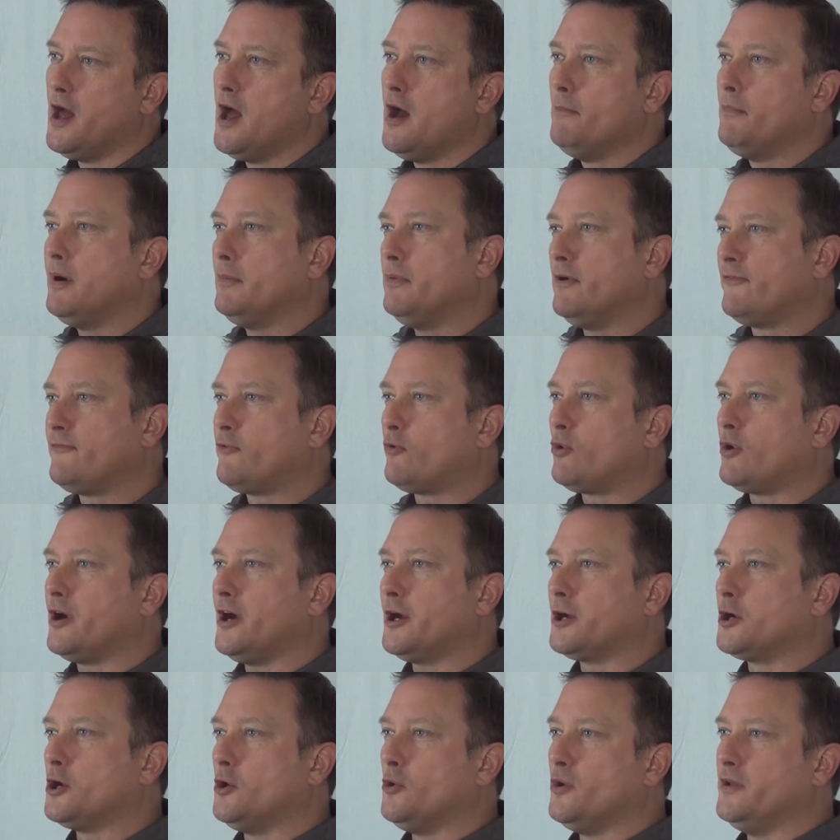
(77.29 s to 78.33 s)
But before
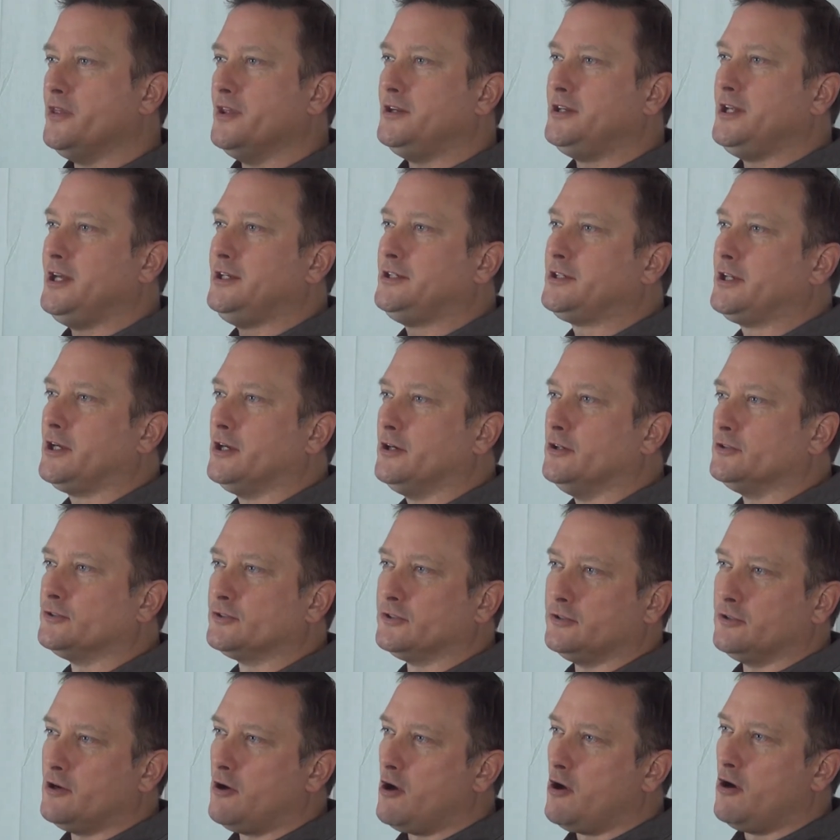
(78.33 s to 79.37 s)
I go into
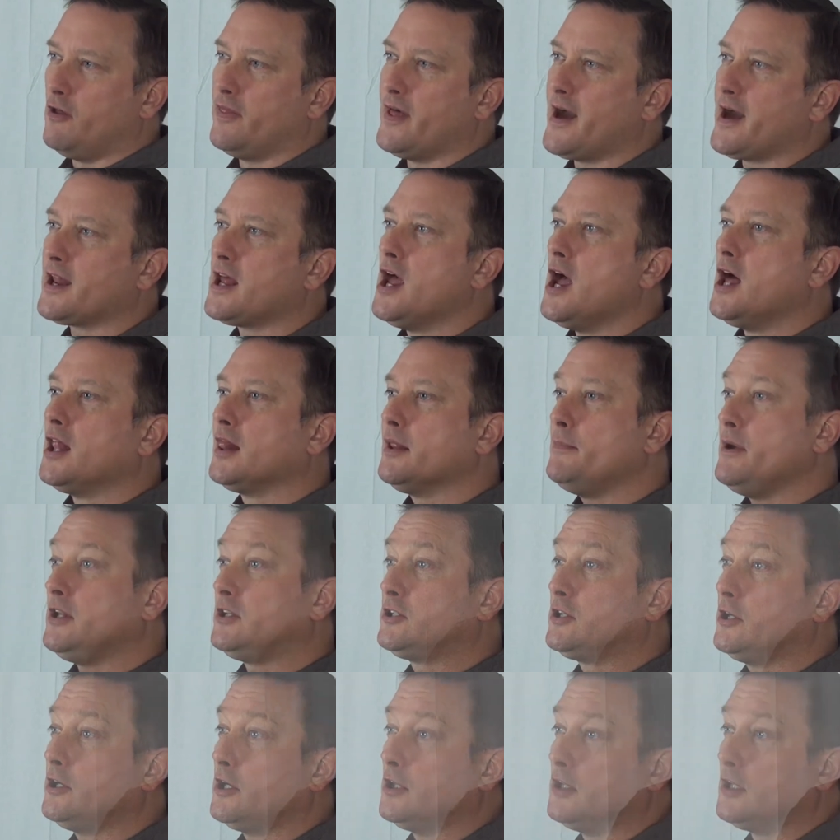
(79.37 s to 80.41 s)
details and all that, let me
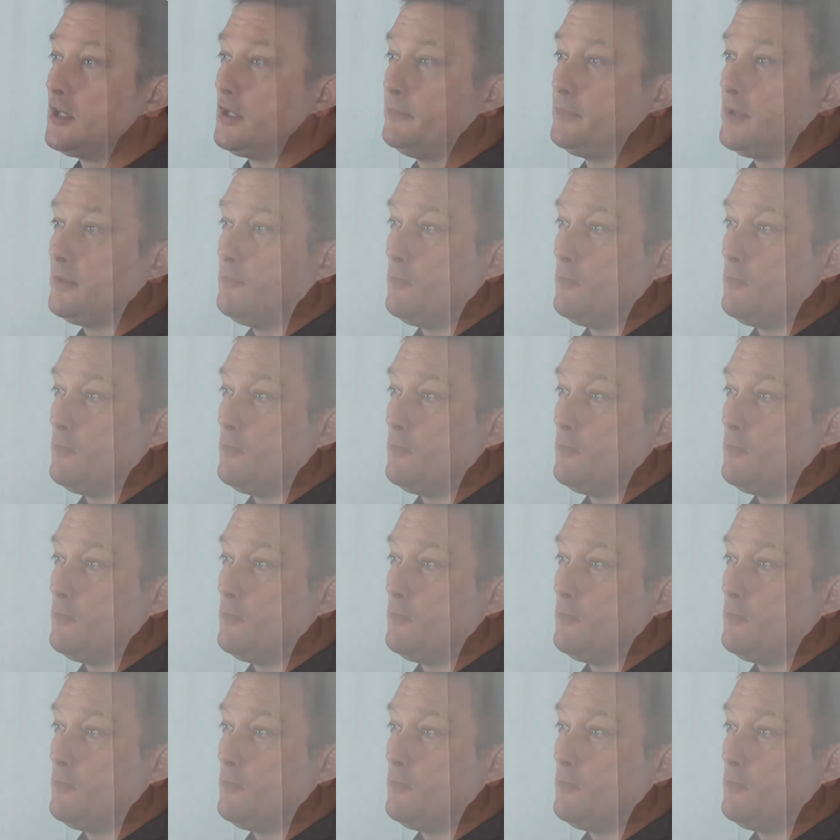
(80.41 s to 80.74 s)
tell you a little bit